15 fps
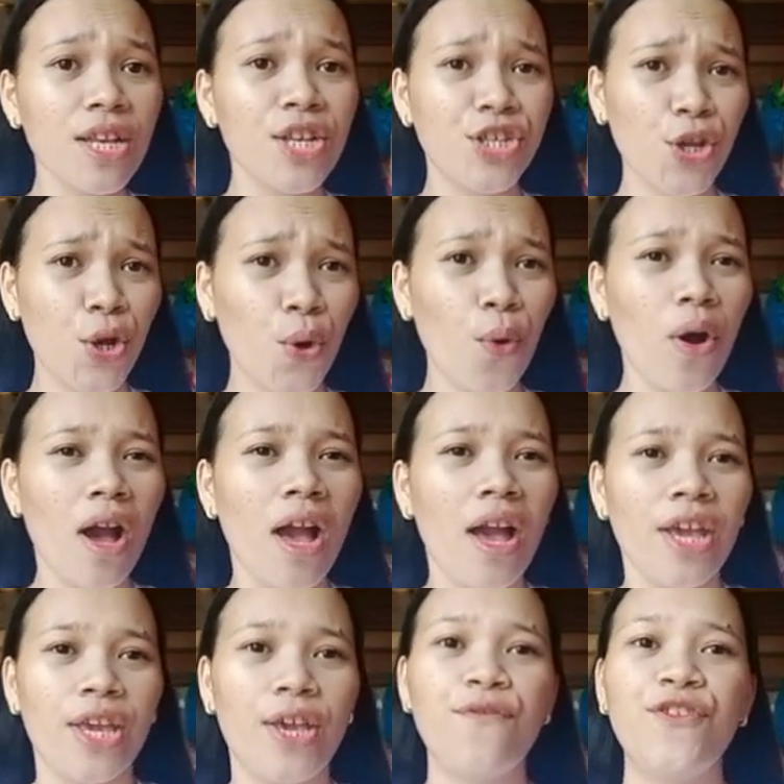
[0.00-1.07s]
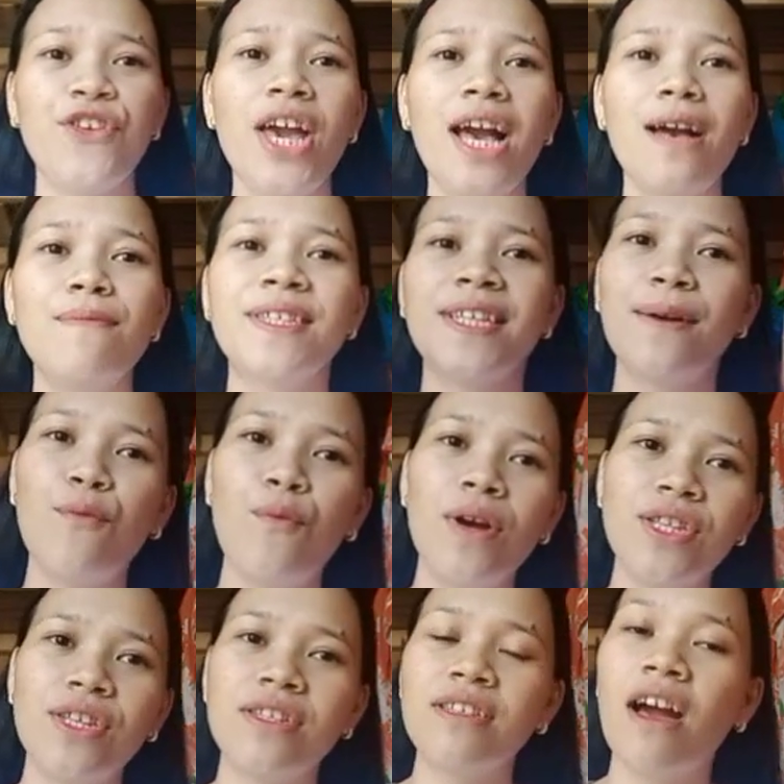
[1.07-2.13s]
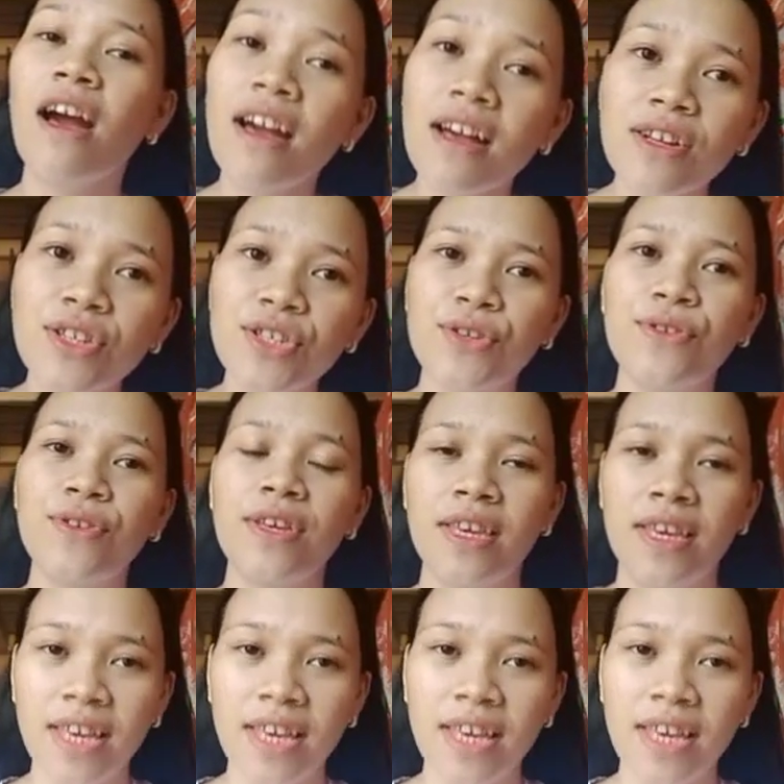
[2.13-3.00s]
So, if you have someone to talk to,